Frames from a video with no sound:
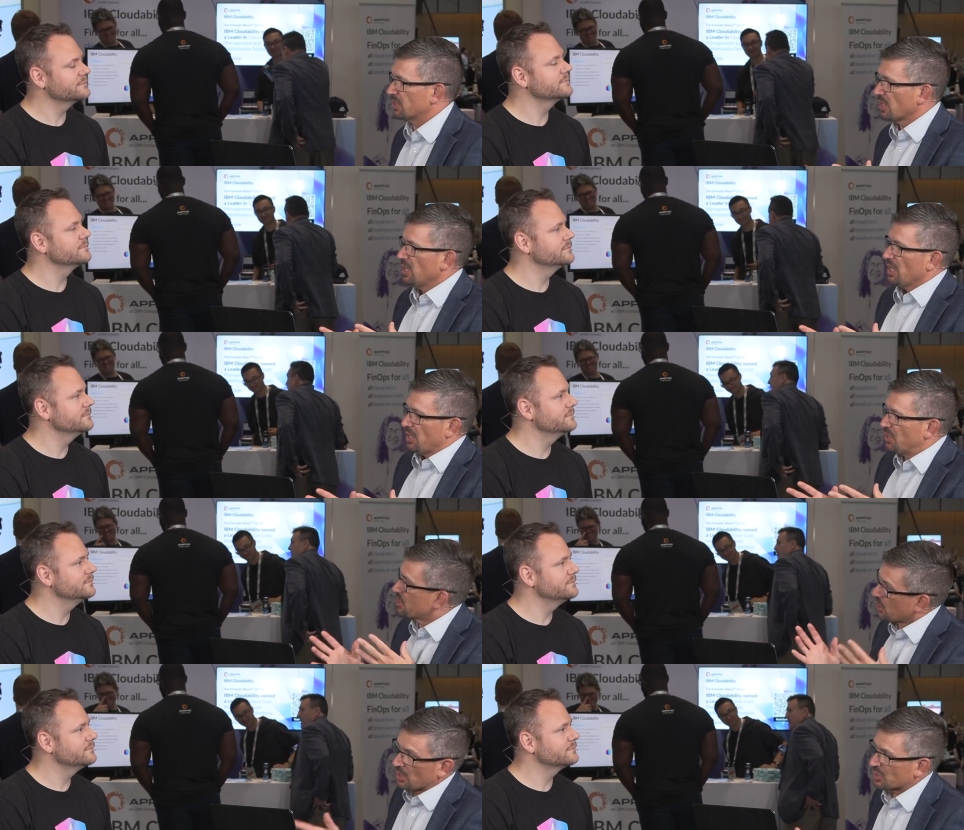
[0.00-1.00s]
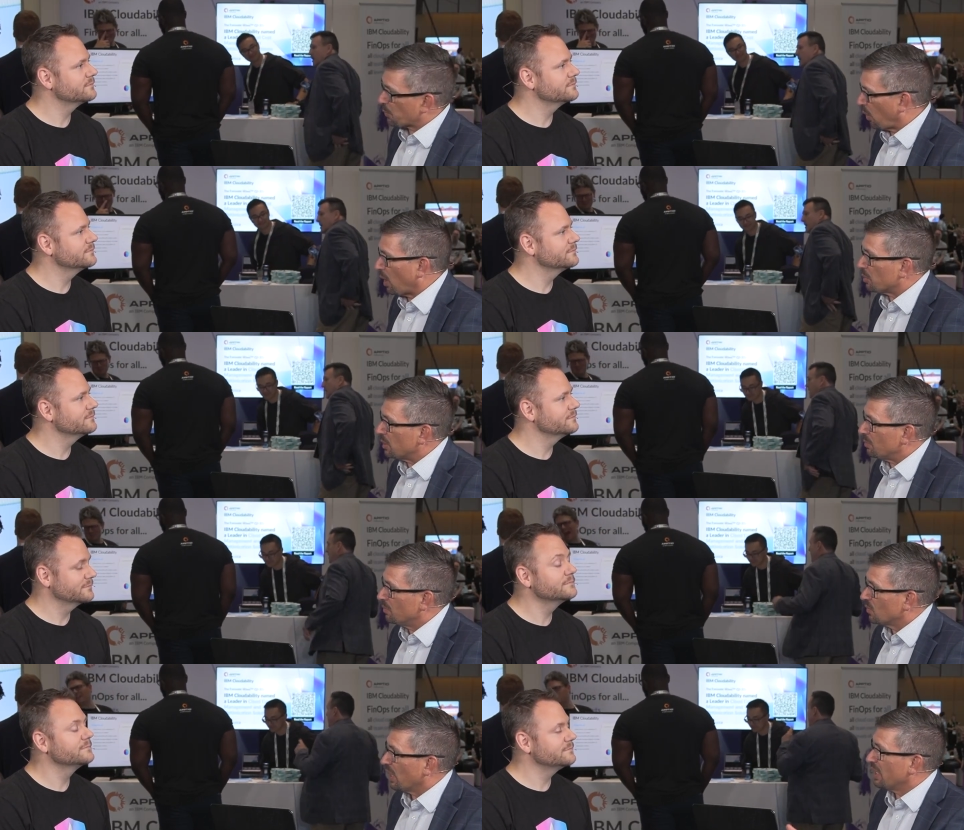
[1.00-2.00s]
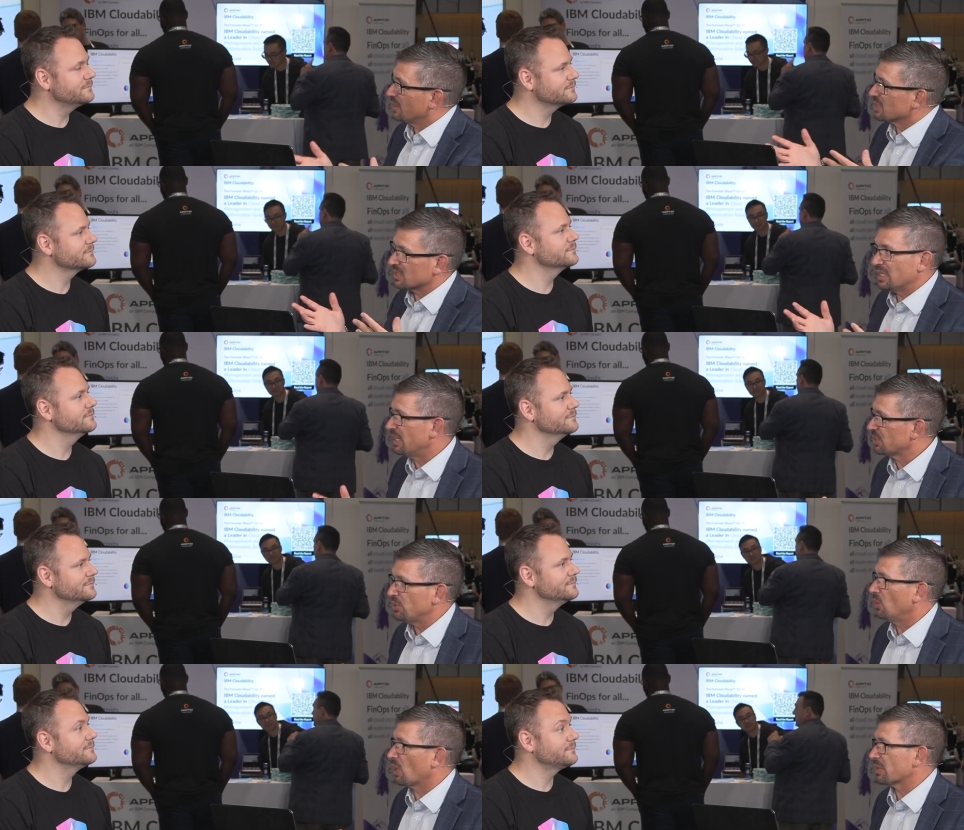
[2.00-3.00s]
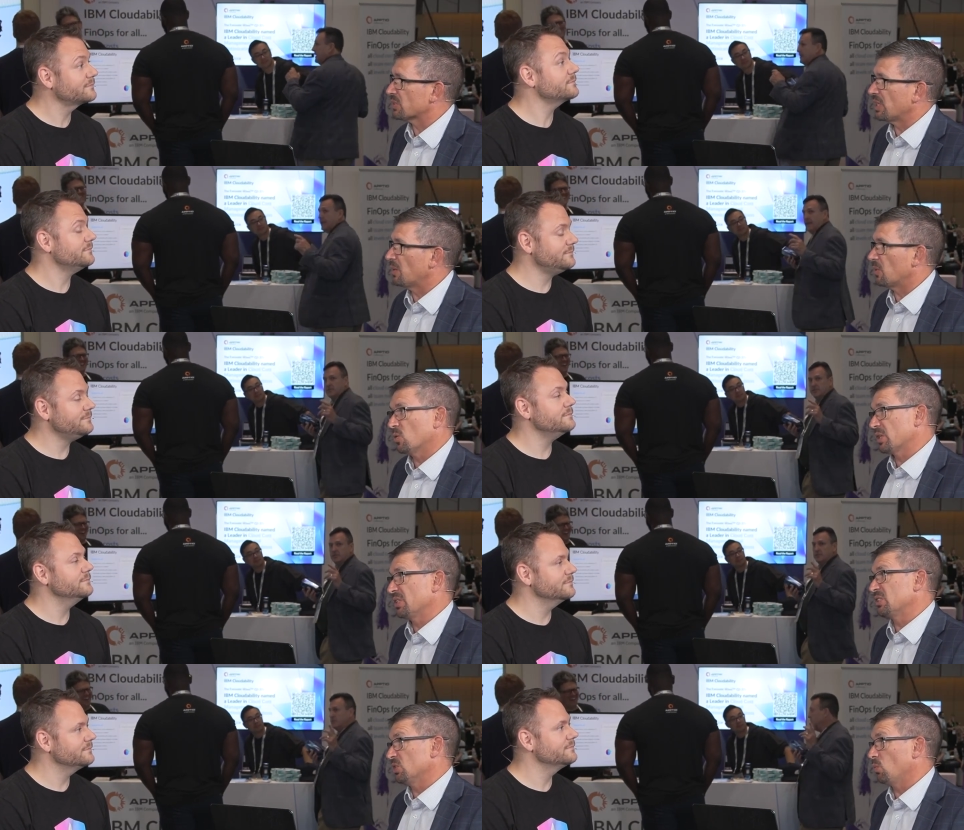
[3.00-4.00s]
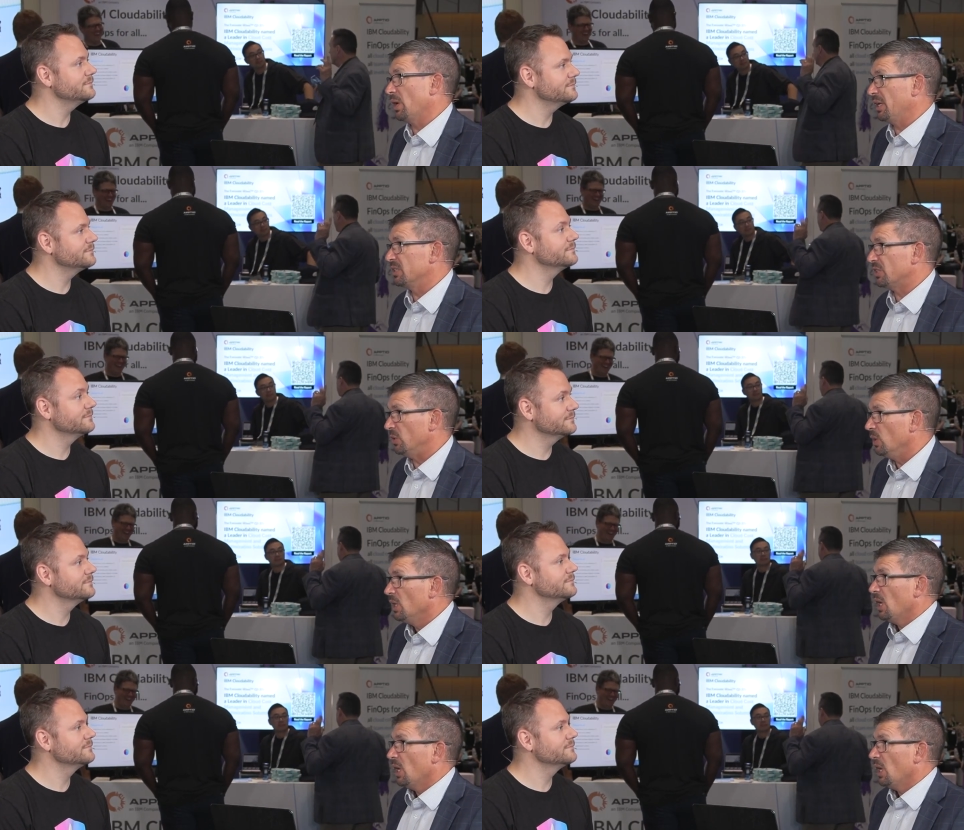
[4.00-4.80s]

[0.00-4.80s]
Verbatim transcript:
Speaker 1: is you saw this problem, right? This is an issue, obviously, that organizations are running into.